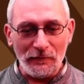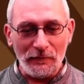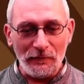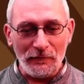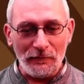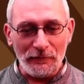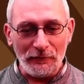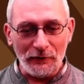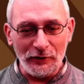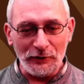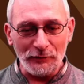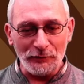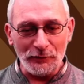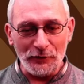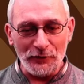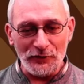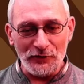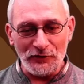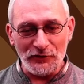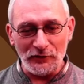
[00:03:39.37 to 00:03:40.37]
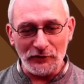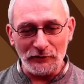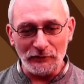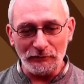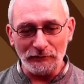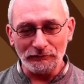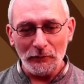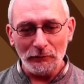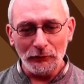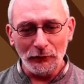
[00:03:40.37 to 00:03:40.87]
third
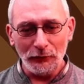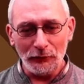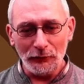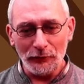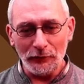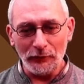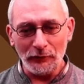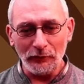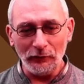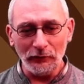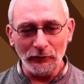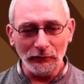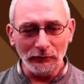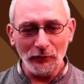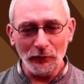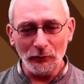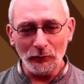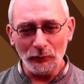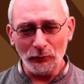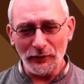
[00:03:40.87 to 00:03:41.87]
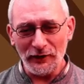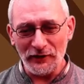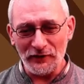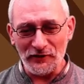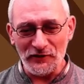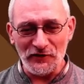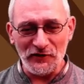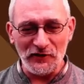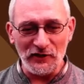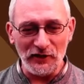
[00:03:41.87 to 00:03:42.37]
person plural, we can
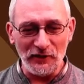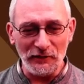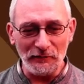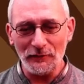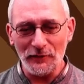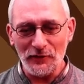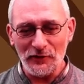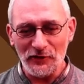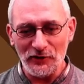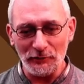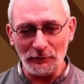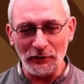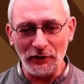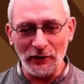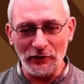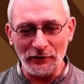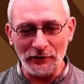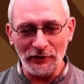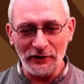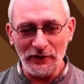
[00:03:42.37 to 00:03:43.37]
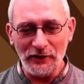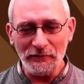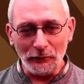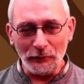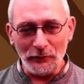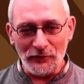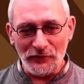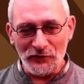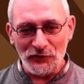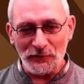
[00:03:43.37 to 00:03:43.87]
see similarity
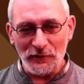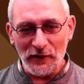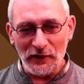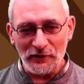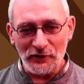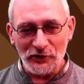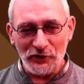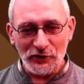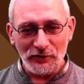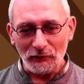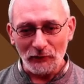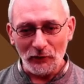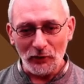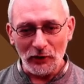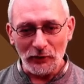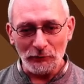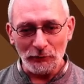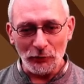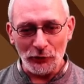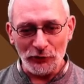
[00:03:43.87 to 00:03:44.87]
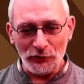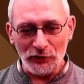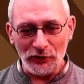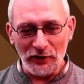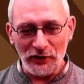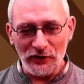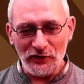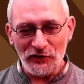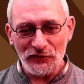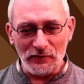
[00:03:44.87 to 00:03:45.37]
with Spanish and
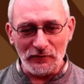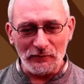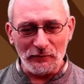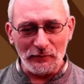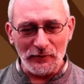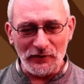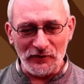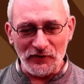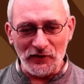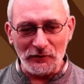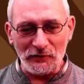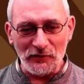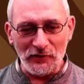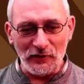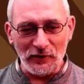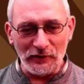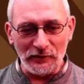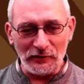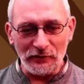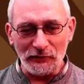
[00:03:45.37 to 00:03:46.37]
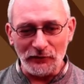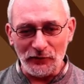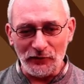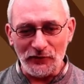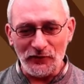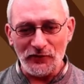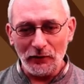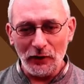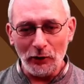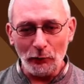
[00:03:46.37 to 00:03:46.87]
Portuguese, with some slight
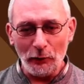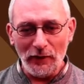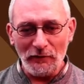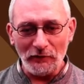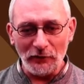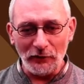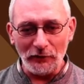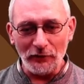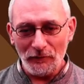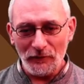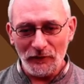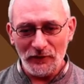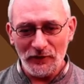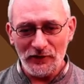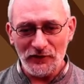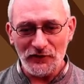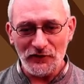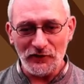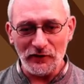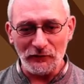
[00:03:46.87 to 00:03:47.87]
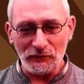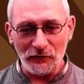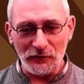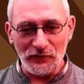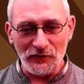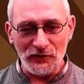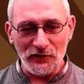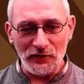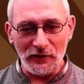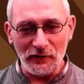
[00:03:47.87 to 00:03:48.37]
difference. However, there is
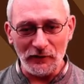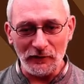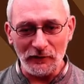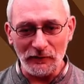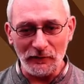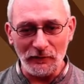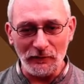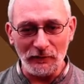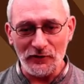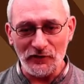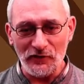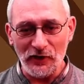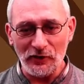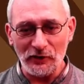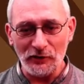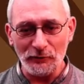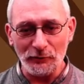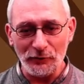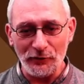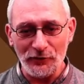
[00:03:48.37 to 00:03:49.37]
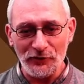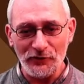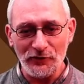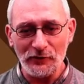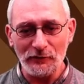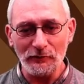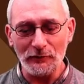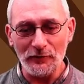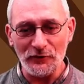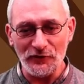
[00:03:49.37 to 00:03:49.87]
difference in the second
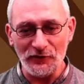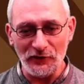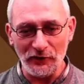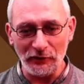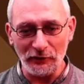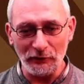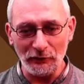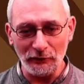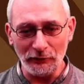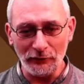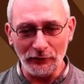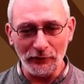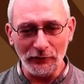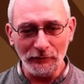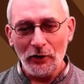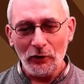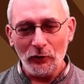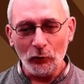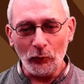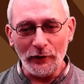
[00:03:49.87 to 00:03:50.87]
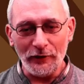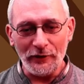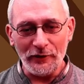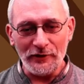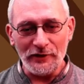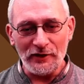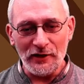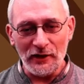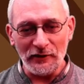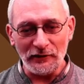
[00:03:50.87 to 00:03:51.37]
person singular, where
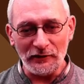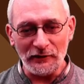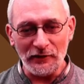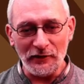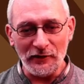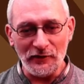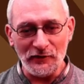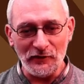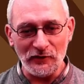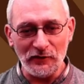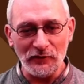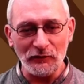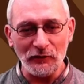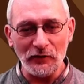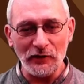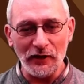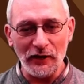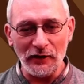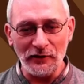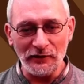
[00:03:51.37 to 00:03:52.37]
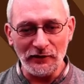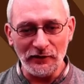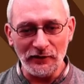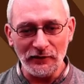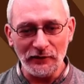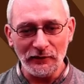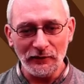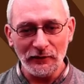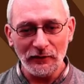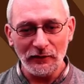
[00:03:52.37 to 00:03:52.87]
Italian has a different
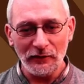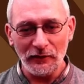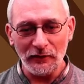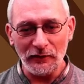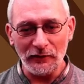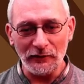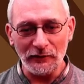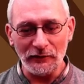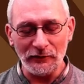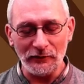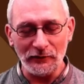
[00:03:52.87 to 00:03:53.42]
ending, and